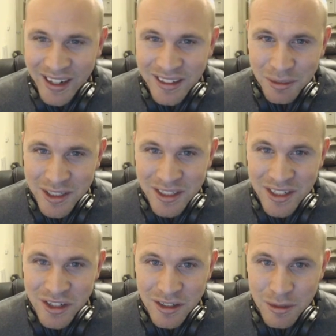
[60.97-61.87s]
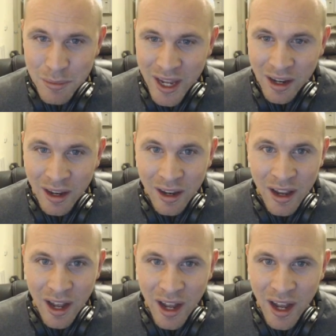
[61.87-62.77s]
some decisions to make.
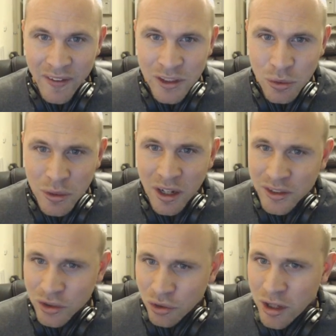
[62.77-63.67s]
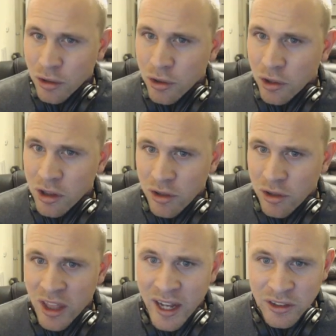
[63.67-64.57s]
This one costs
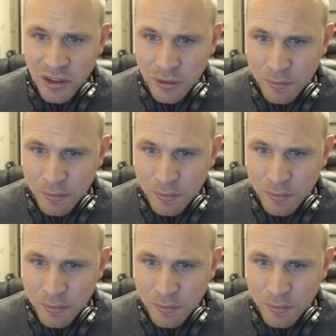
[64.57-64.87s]
333,000.